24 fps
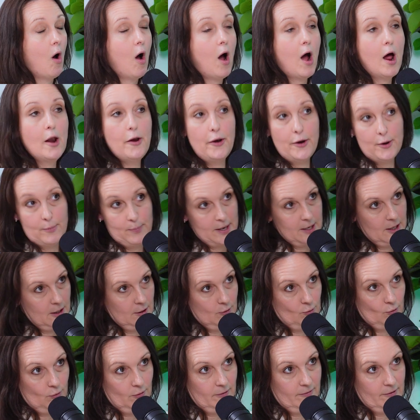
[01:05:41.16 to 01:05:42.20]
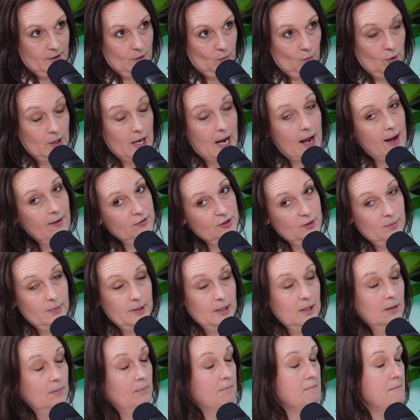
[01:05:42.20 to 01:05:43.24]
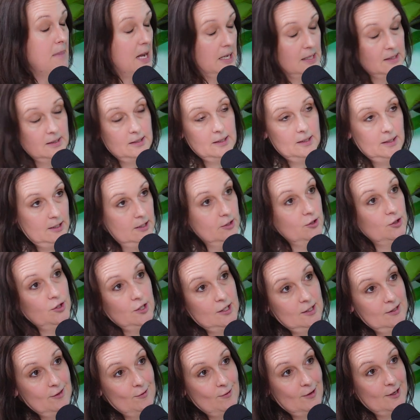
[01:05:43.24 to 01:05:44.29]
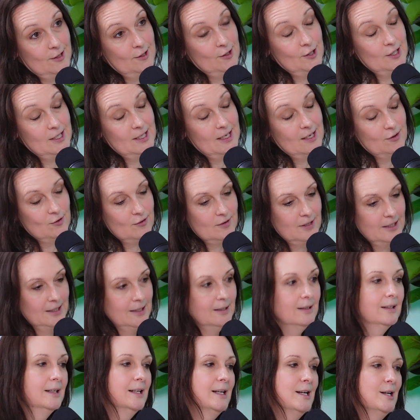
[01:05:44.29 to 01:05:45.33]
underpinning all of it would have to be an amazing ESG strategy naturally.